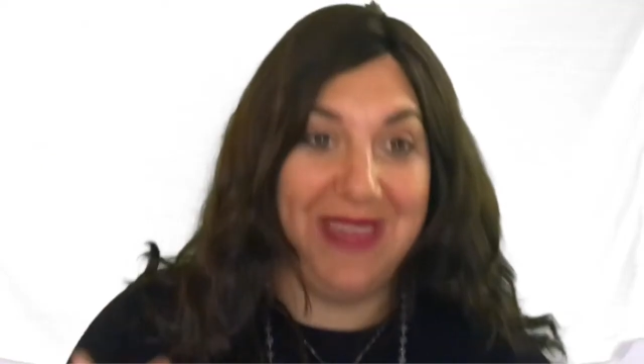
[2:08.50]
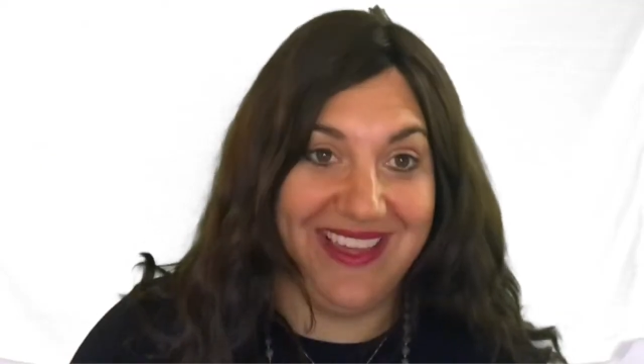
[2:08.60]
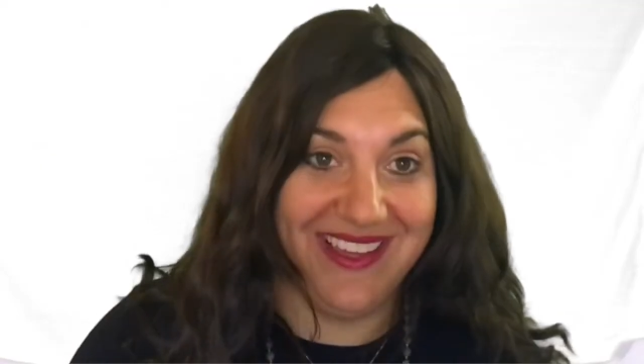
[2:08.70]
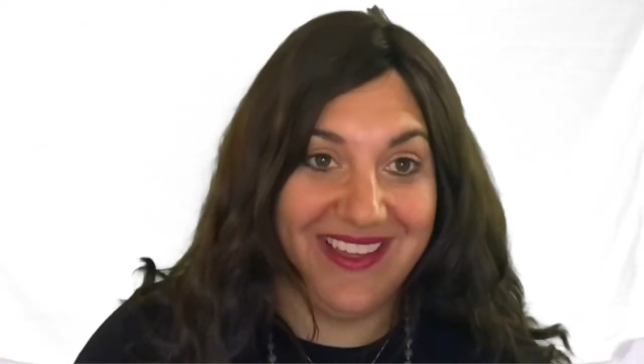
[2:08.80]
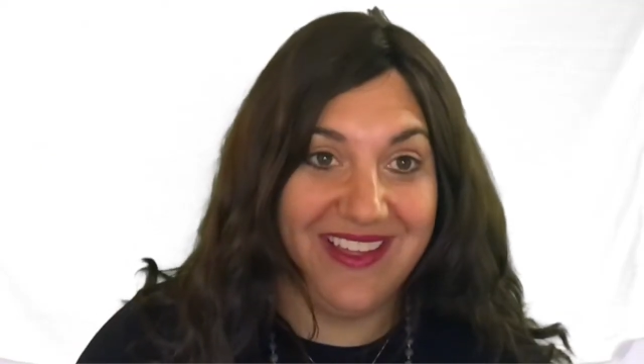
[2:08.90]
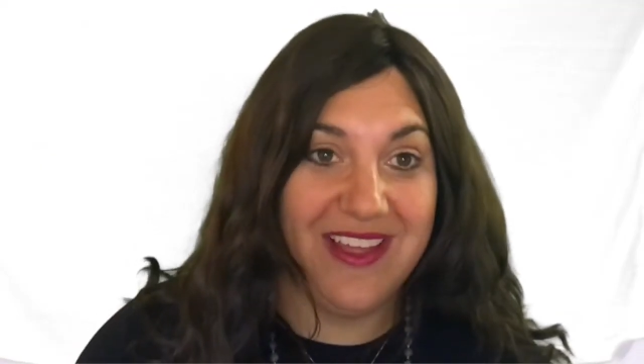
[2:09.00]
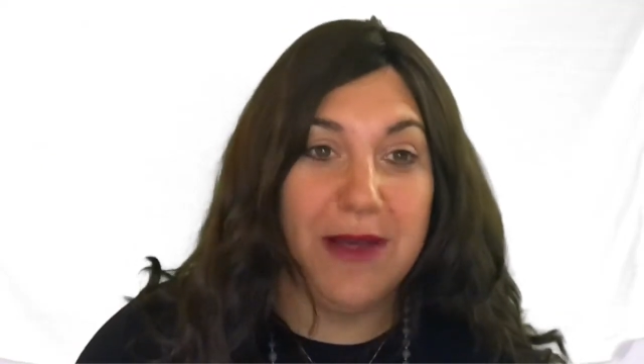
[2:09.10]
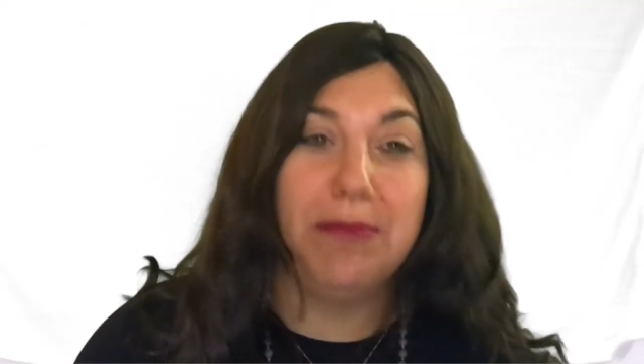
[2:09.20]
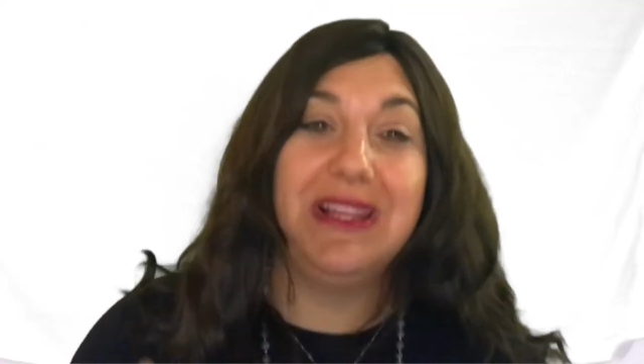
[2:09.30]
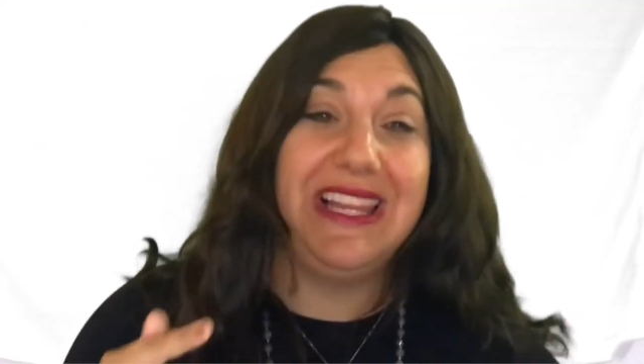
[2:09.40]
big,
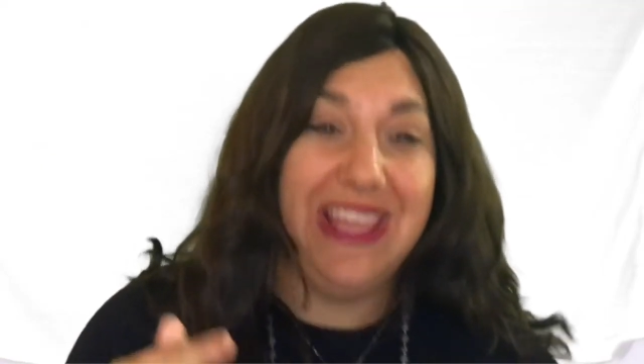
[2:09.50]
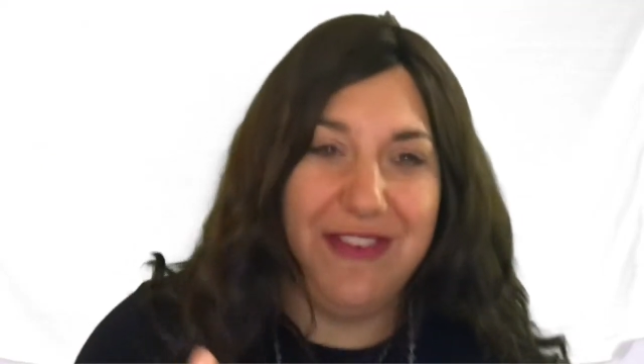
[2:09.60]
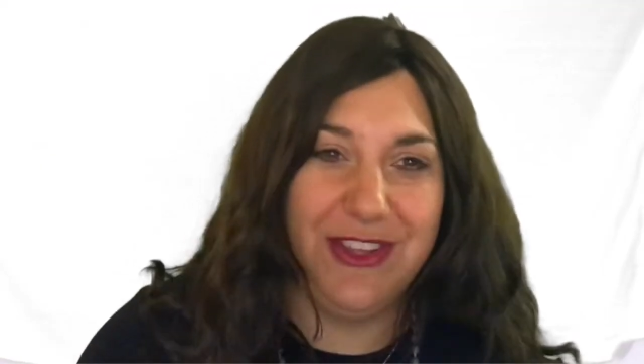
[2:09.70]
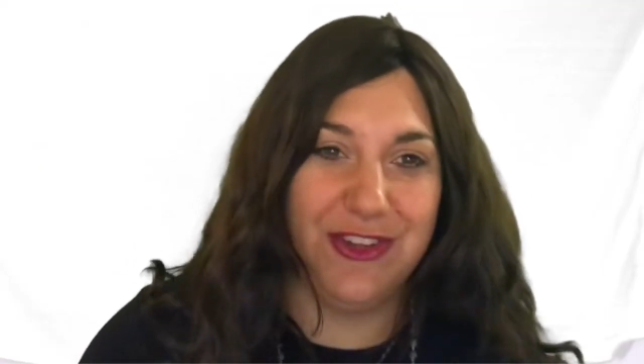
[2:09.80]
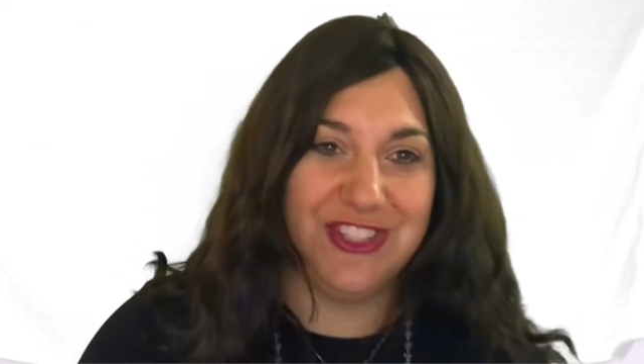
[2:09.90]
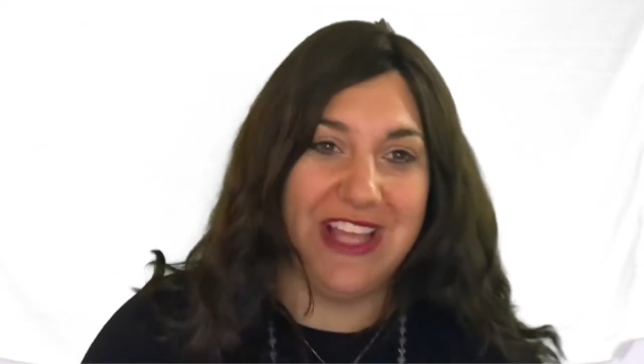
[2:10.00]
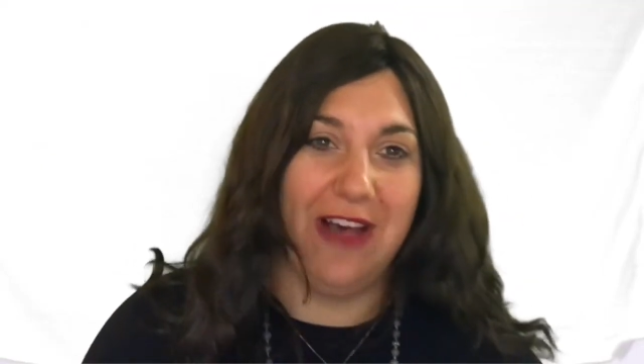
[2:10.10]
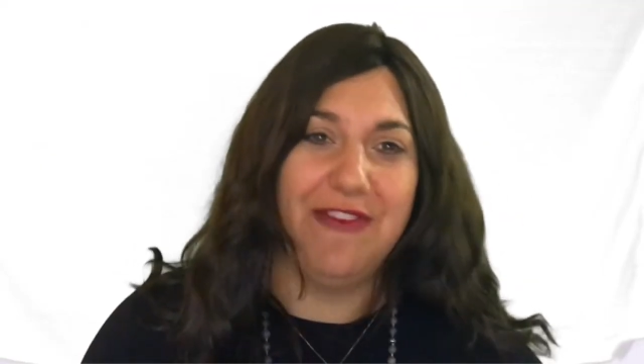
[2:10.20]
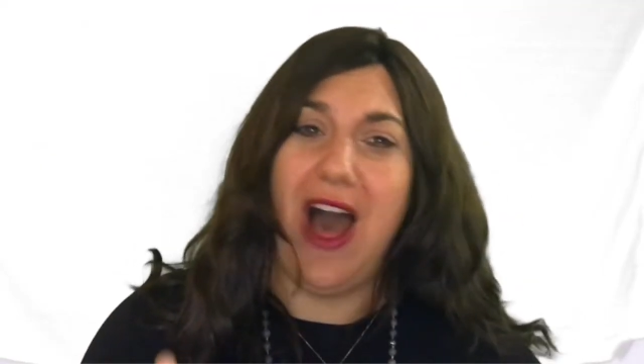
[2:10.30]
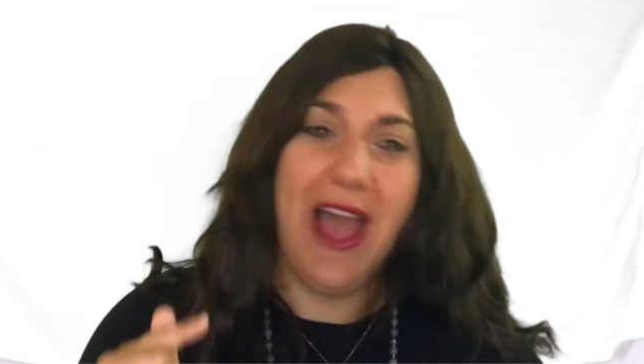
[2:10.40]
believe in yourself.
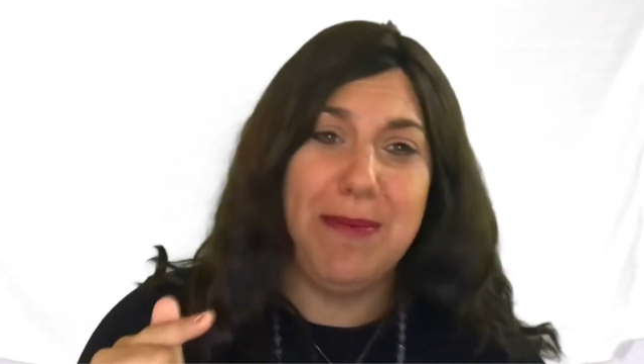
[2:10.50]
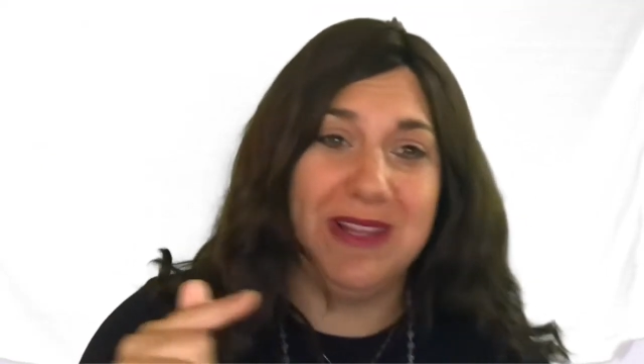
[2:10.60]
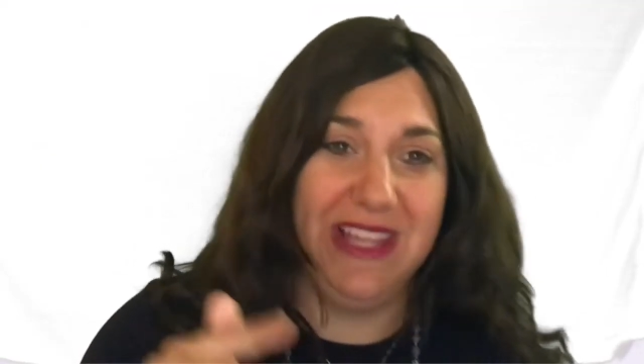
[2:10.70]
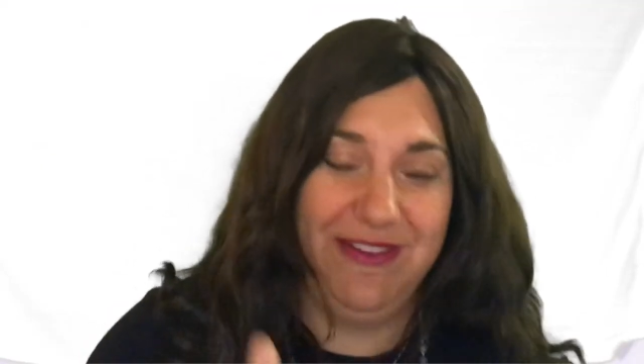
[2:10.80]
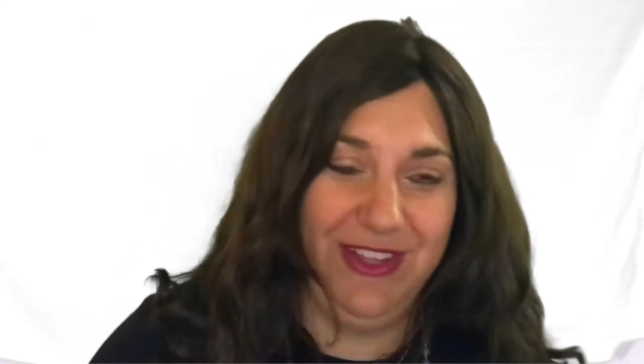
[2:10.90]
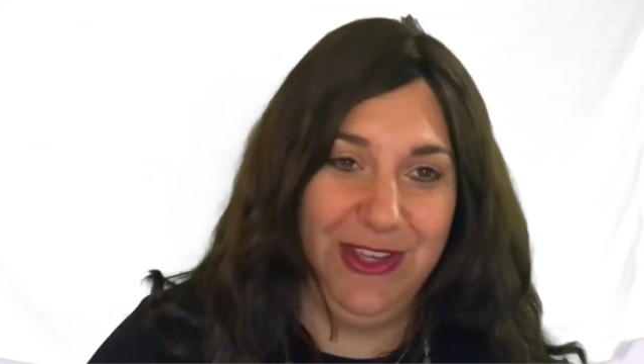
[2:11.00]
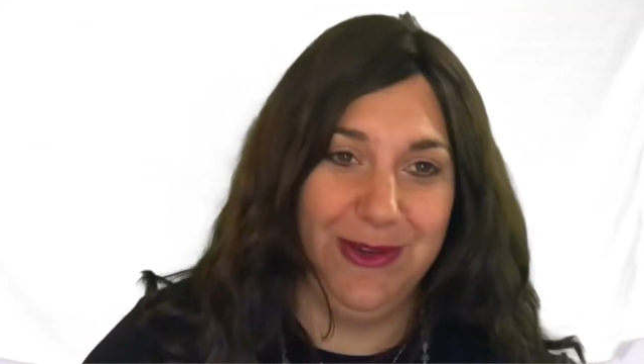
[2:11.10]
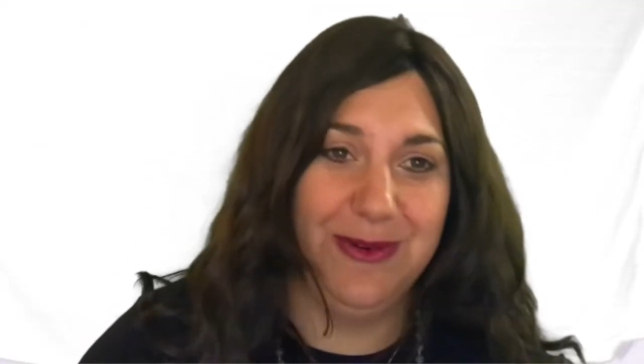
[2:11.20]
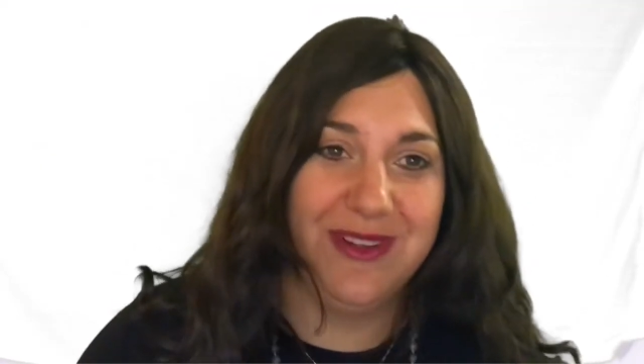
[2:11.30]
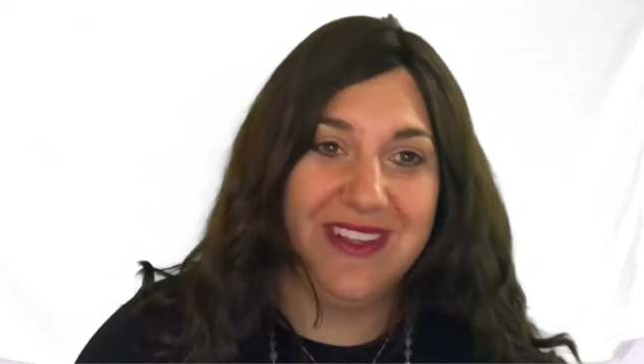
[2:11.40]
I believe in you.